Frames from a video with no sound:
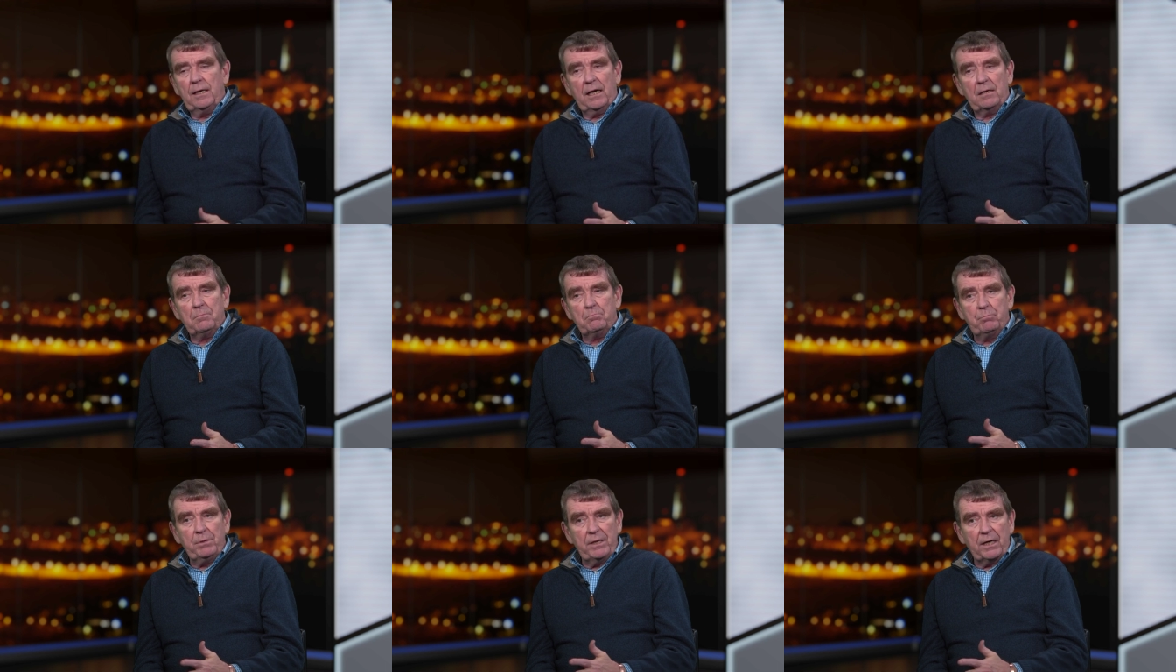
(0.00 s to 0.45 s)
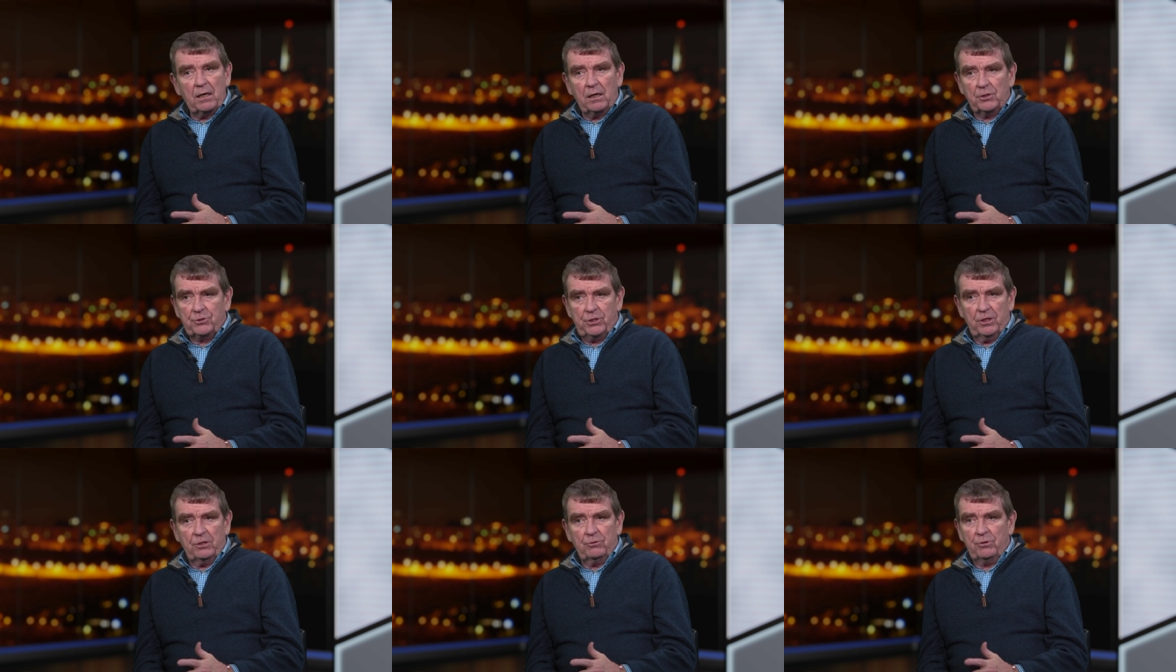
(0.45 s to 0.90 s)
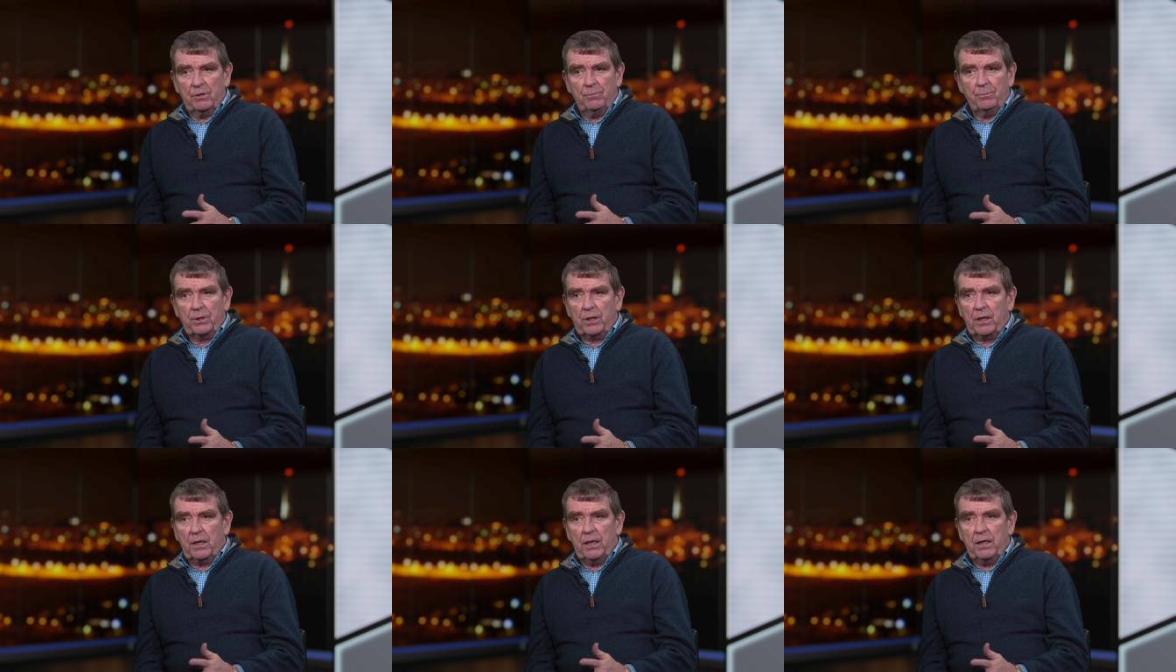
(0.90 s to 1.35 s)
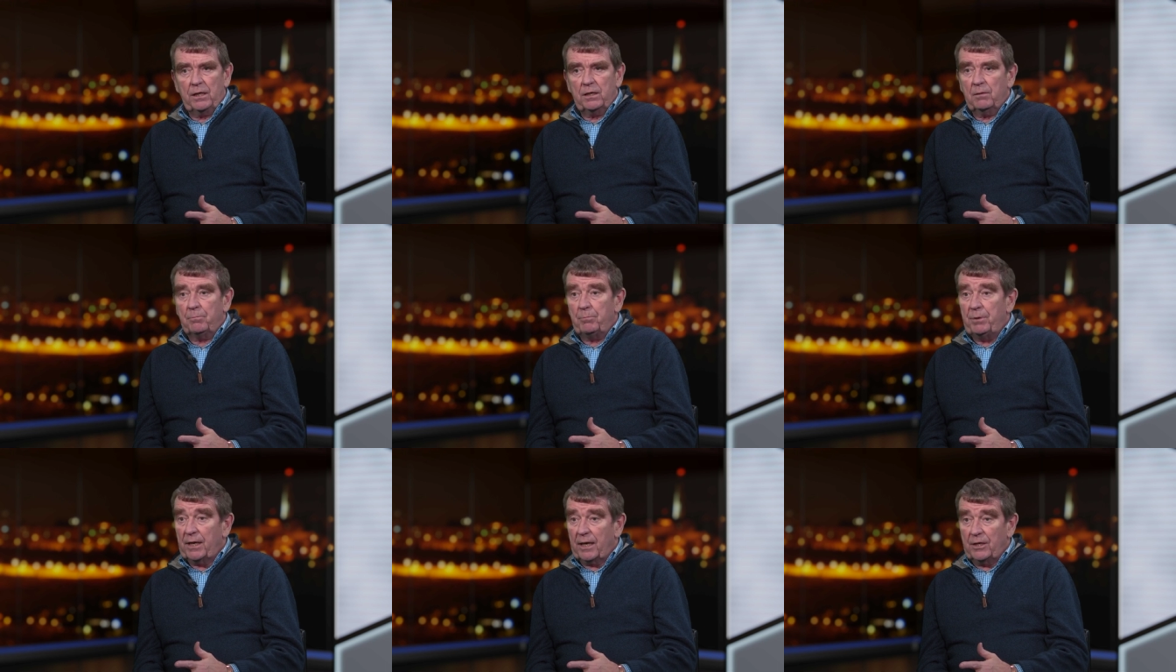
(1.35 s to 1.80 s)
a big artillery brigade,
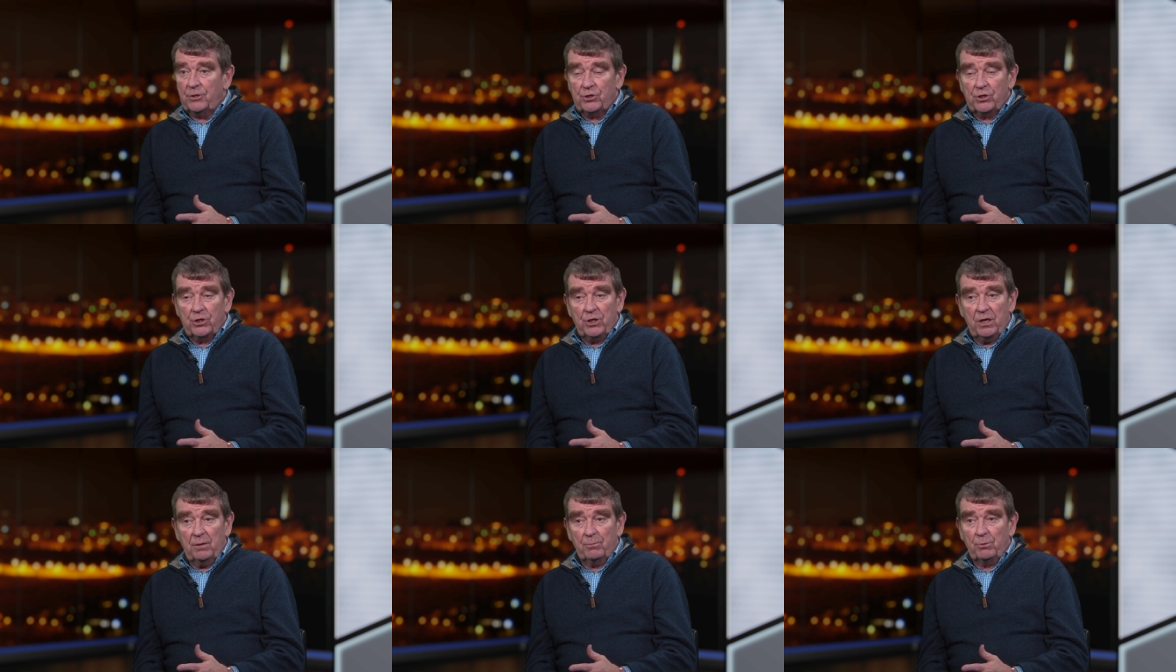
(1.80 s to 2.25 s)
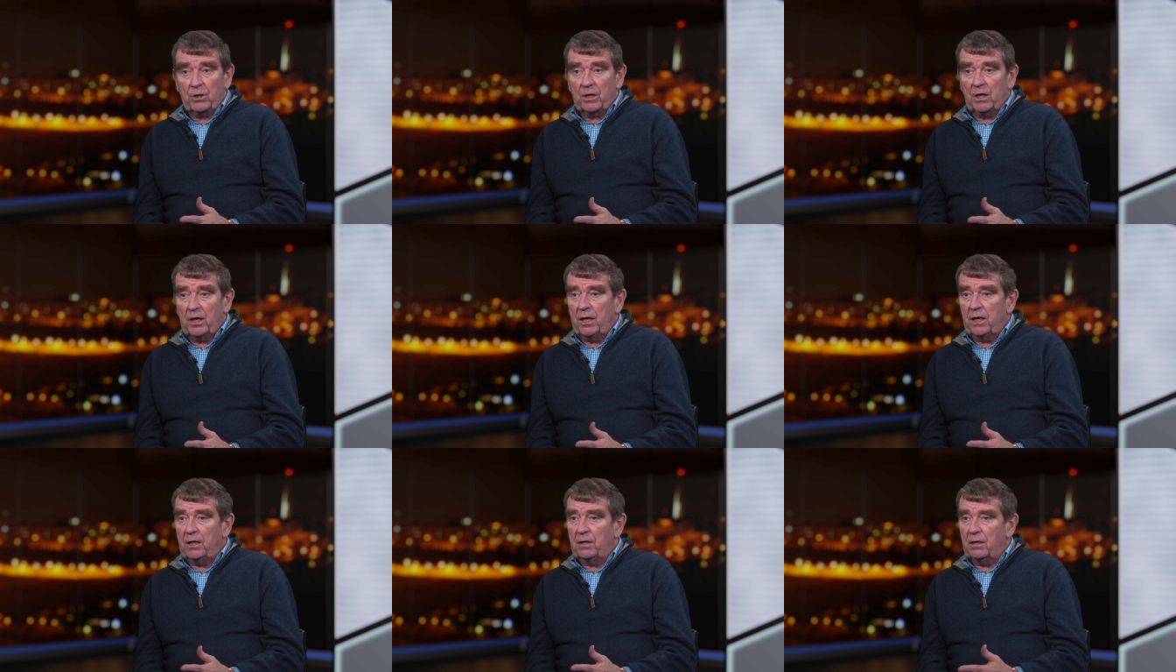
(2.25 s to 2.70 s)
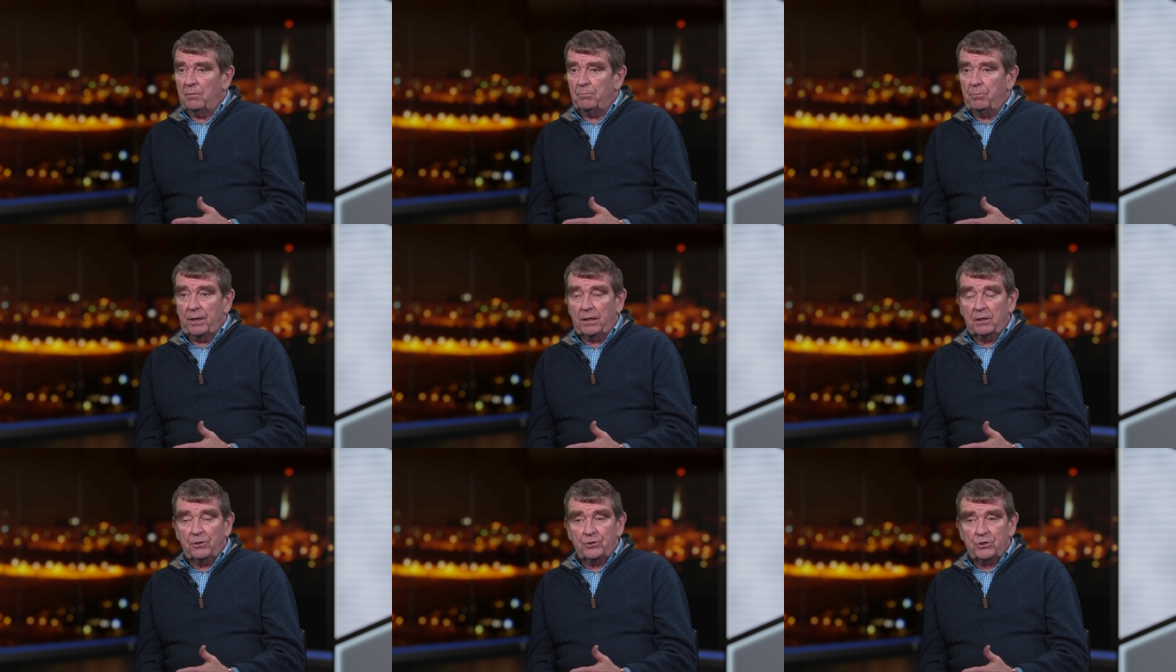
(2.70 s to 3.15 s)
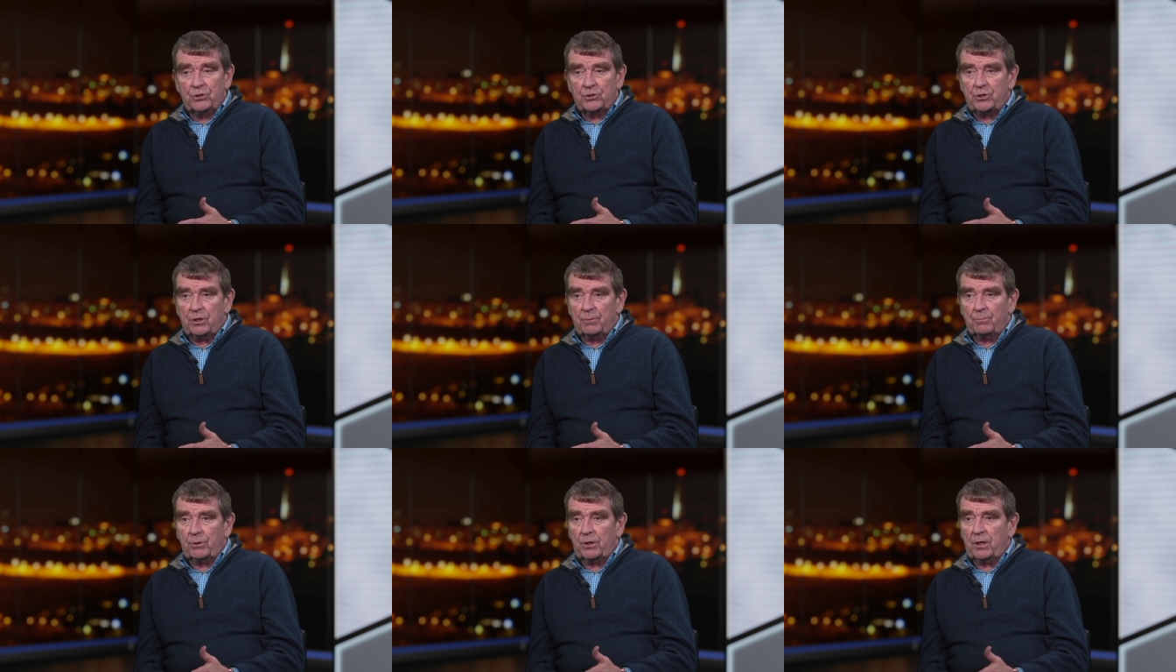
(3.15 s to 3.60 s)
a big engineer brigade, a big
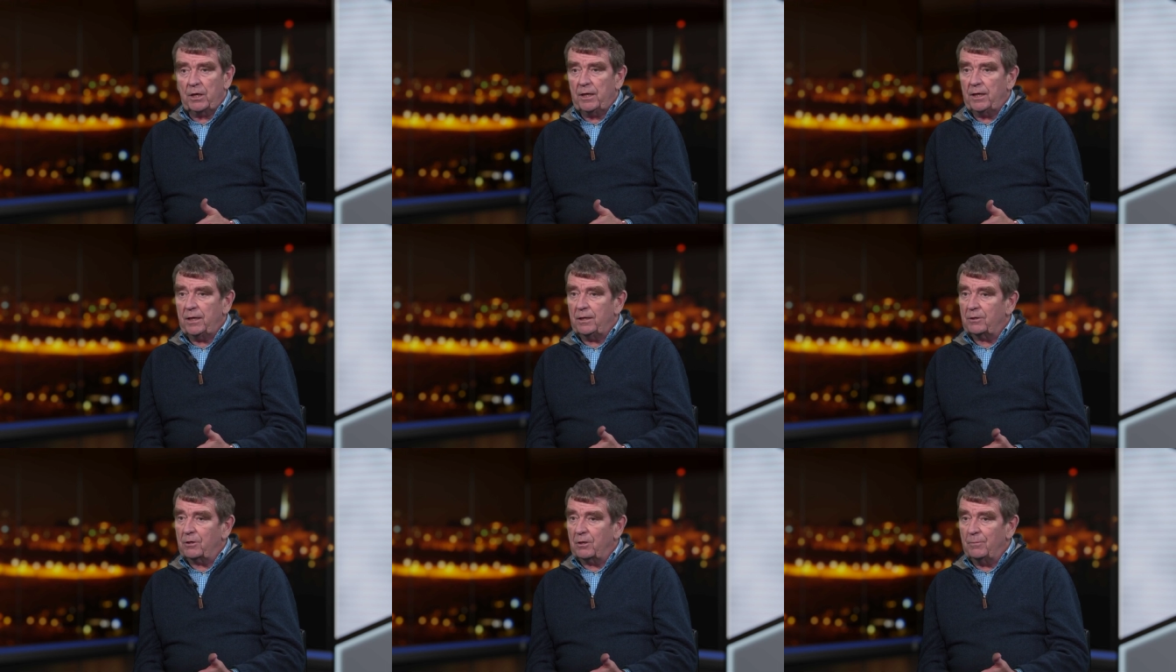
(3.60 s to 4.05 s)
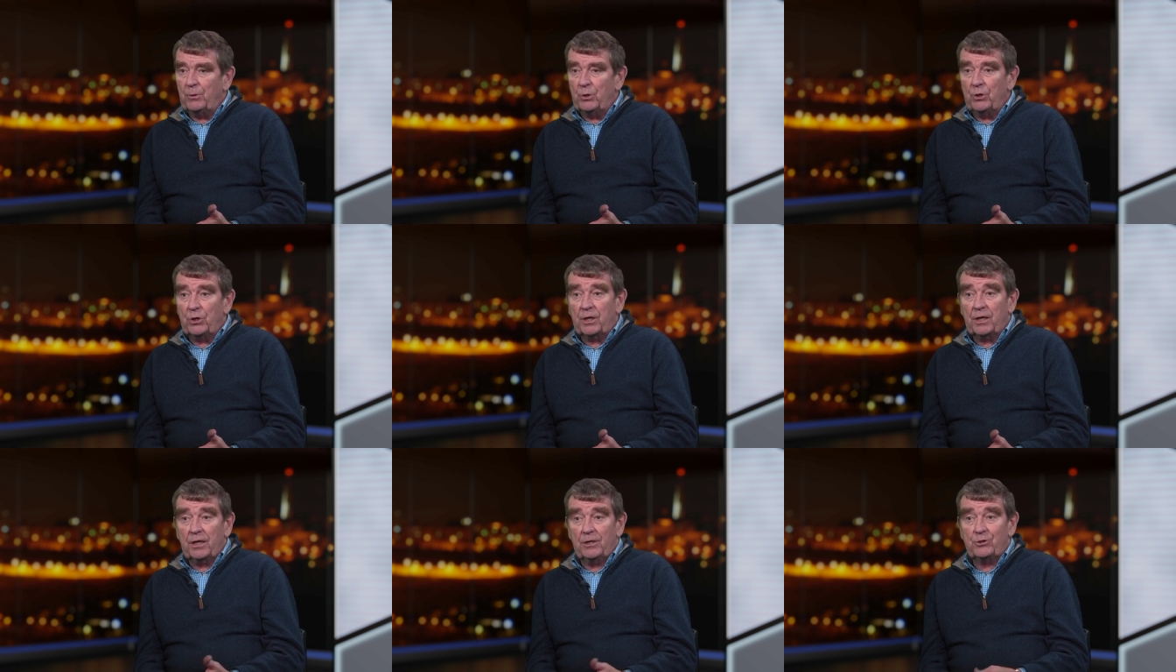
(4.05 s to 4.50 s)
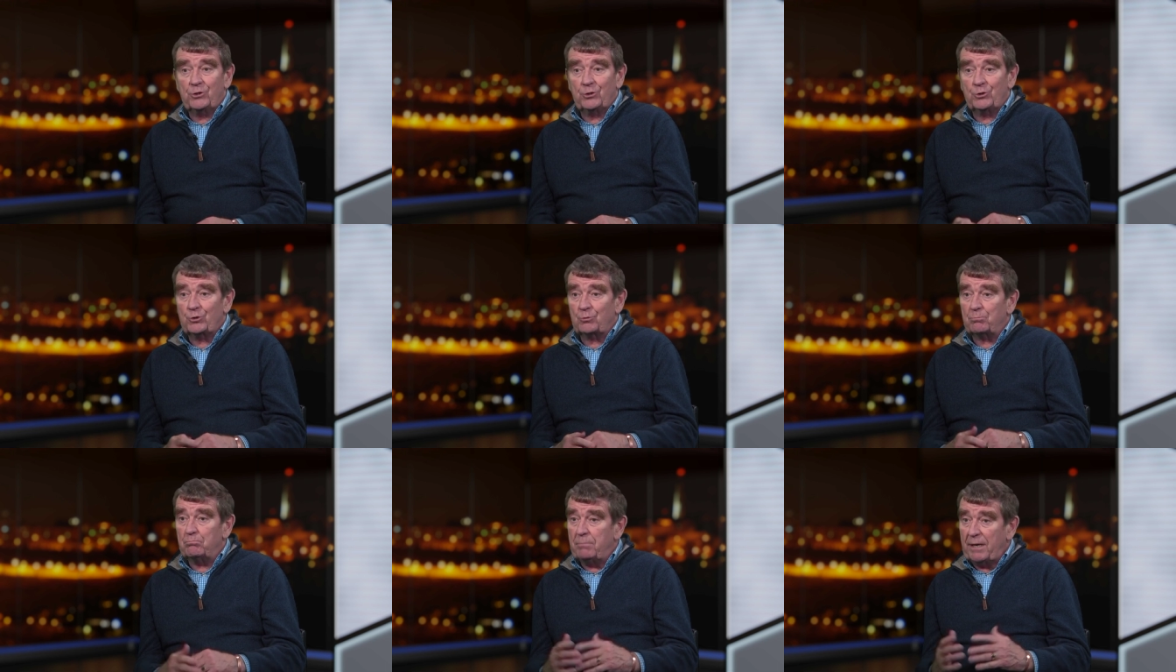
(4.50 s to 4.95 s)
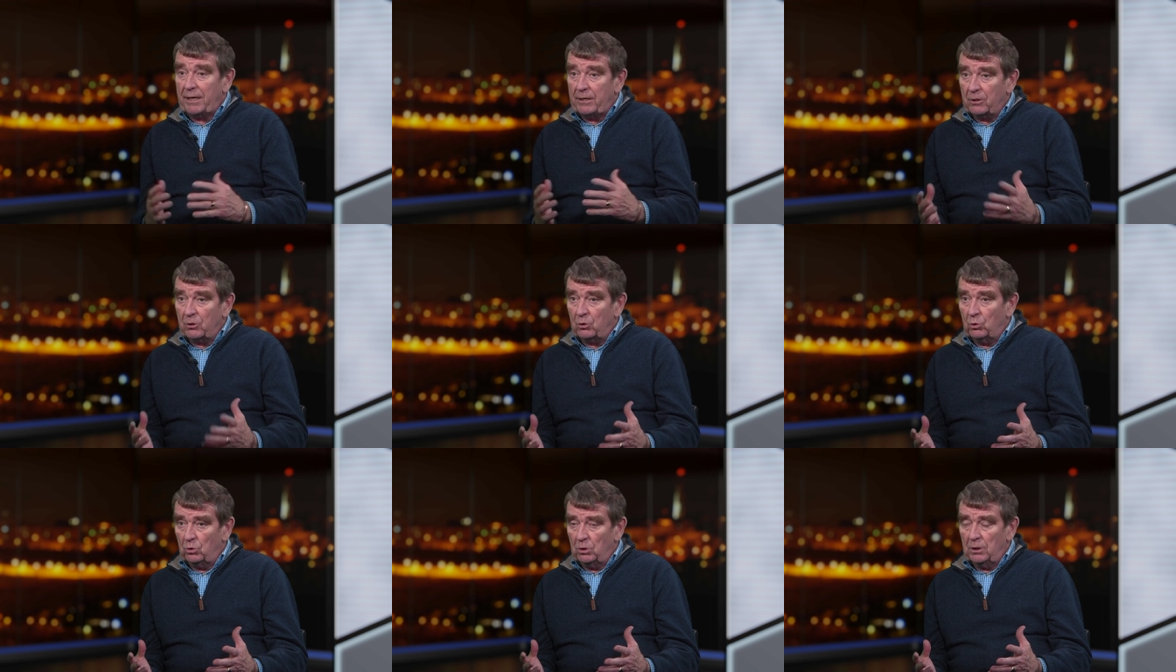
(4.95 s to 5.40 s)
logistic brigade, communications,
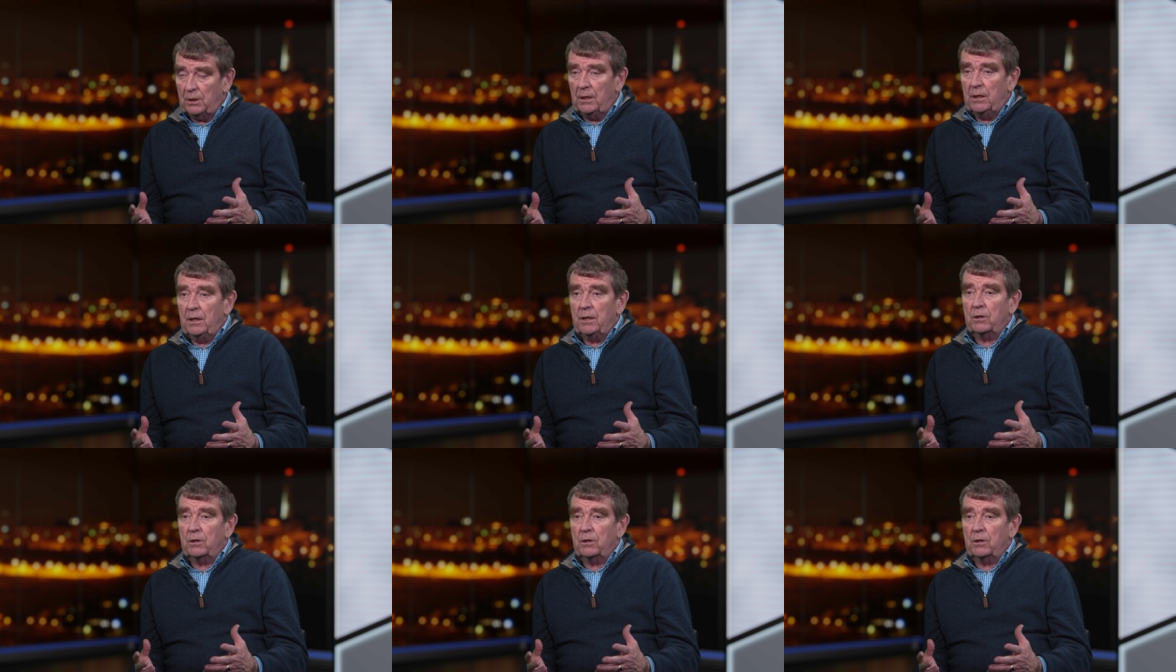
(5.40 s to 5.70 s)
medical,